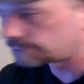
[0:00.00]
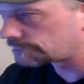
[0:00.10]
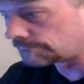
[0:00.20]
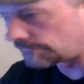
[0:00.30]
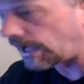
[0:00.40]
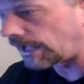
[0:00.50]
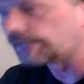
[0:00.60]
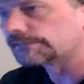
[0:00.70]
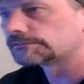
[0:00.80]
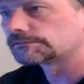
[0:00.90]
not
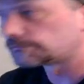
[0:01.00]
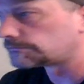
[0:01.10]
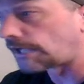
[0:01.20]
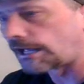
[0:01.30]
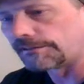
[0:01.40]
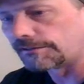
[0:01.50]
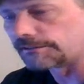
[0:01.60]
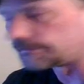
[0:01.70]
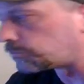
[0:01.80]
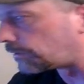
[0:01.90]
had the
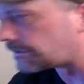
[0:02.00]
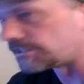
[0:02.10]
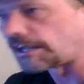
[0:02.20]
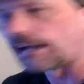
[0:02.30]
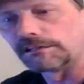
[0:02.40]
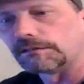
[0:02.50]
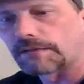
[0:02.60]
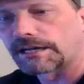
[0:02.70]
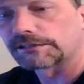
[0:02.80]
women's tag team match.